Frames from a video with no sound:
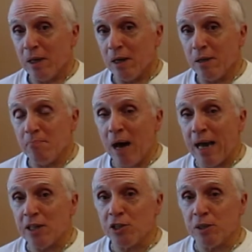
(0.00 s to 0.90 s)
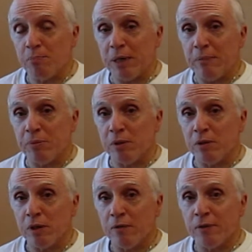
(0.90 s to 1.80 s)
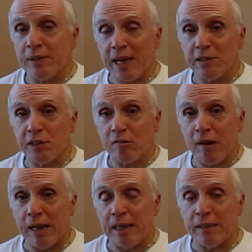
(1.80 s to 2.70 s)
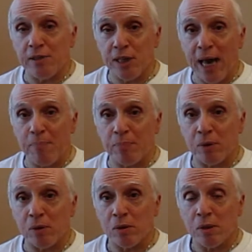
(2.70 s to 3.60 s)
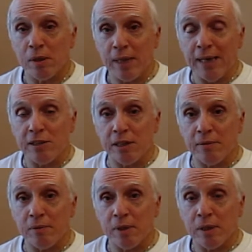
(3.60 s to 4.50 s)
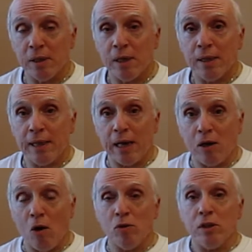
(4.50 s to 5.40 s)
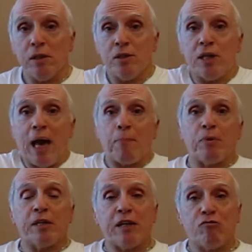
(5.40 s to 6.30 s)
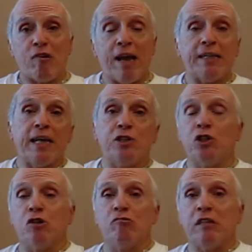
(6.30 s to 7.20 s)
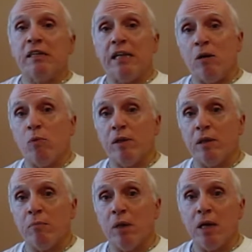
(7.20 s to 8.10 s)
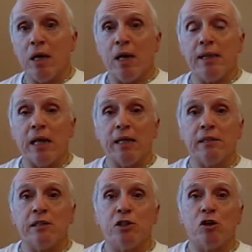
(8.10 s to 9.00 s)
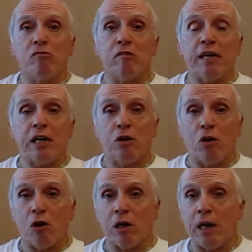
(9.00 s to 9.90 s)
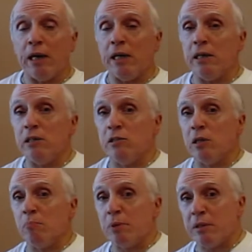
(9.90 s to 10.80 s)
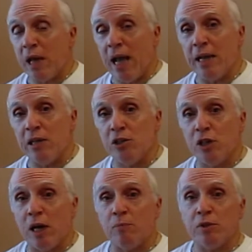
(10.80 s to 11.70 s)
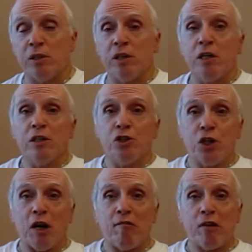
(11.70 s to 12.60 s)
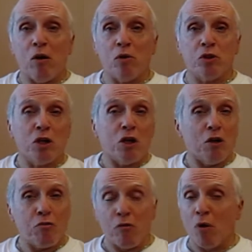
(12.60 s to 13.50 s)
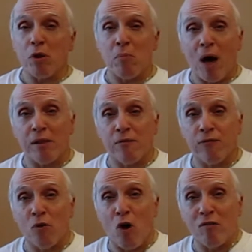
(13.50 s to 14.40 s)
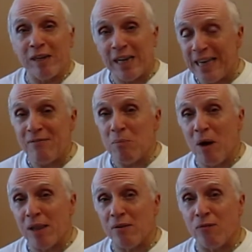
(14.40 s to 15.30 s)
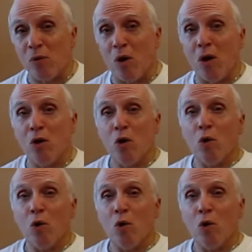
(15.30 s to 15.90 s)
admonishing people for desecrating the chapel. That's it. They go to the chapel, they drag their children in there with them, and they let the children eat cookies and potato chips and Cheerios and throw them on the floor and leave them on the floor.